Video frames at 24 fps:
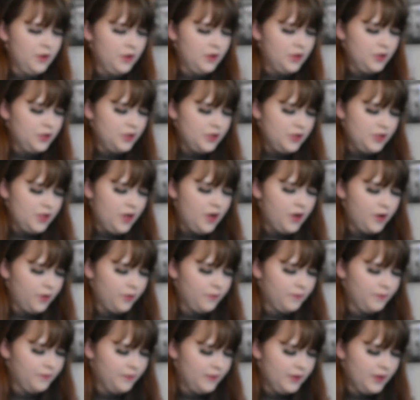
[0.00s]
So,
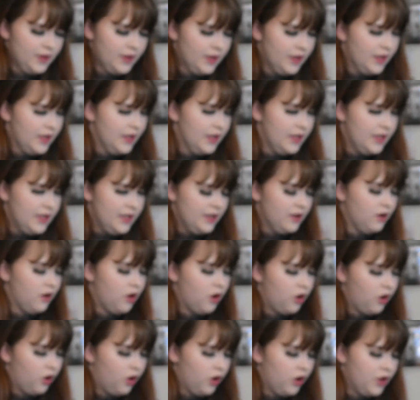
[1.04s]
here
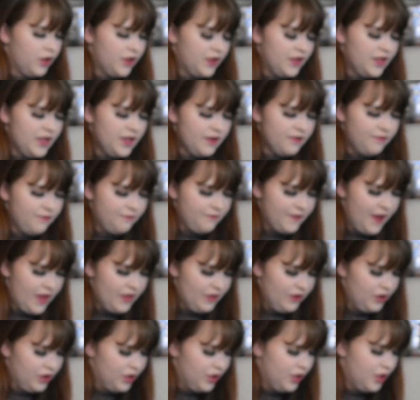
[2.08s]
are the
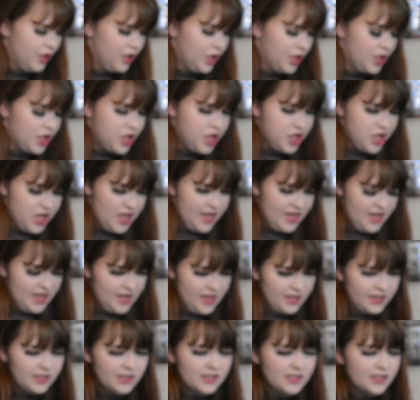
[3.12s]
feather
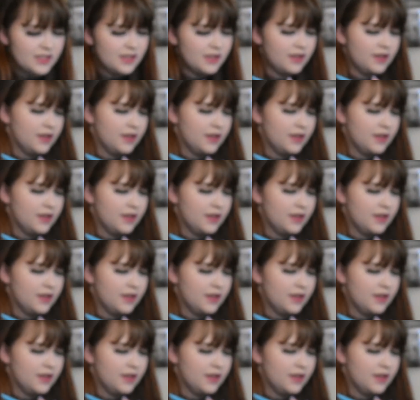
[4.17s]
thingies.